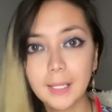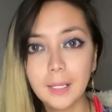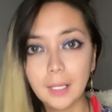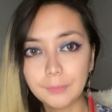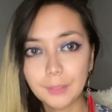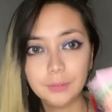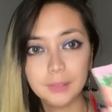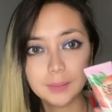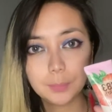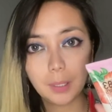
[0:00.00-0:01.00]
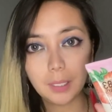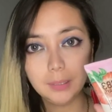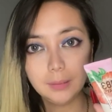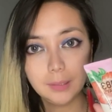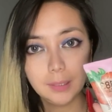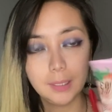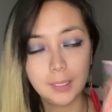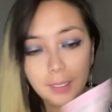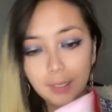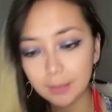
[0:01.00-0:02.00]
Found this one,
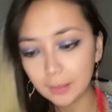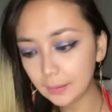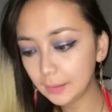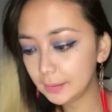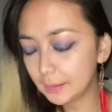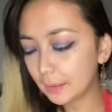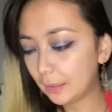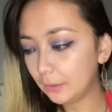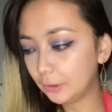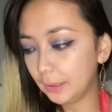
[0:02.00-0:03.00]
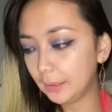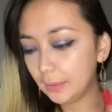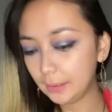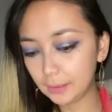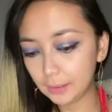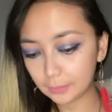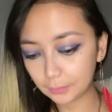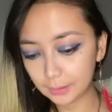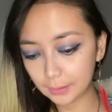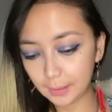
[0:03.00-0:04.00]
and this is
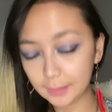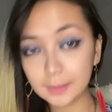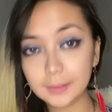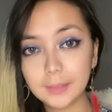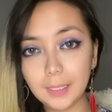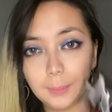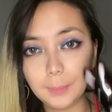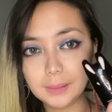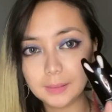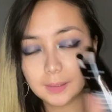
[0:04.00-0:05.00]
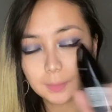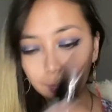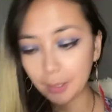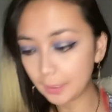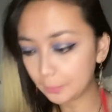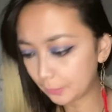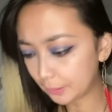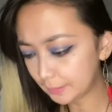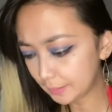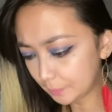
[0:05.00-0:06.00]
183 days, same as this brand. Where
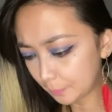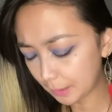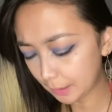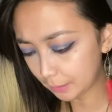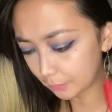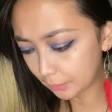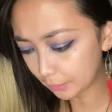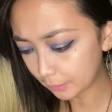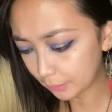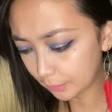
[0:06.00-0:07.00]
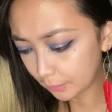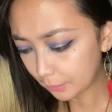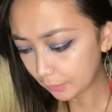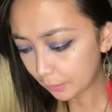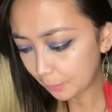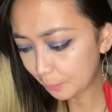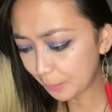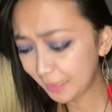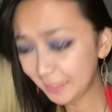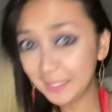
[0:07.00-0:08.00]
is this made?
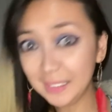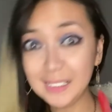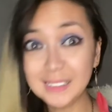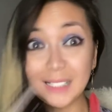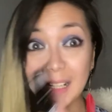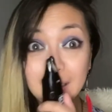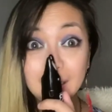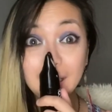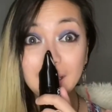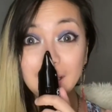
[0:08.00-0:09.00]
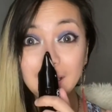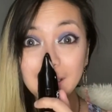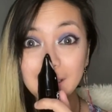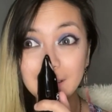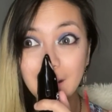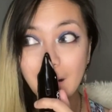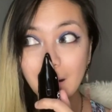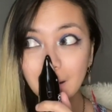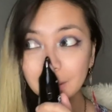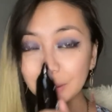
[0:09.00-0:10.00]
Made in Italy!
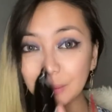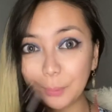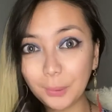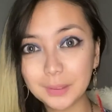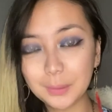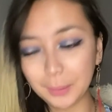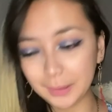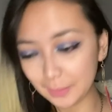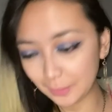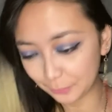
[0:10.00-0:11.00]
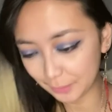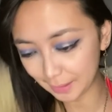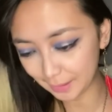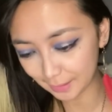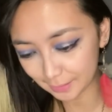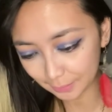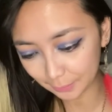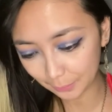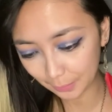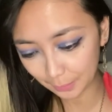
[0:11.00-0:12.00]
Should have bought 20 of these. You
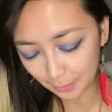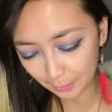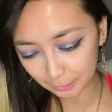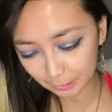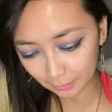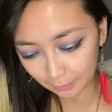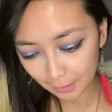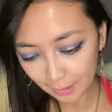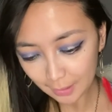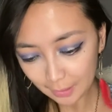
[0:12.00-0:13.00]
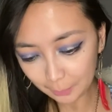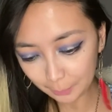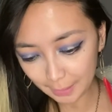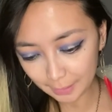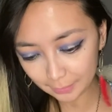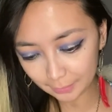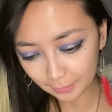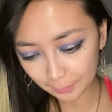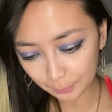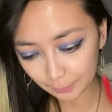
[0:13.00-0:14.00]
know how much I love made in
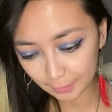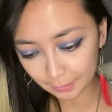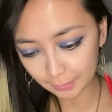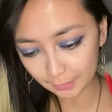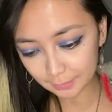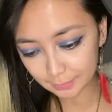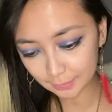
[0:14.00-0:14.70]
Italy products.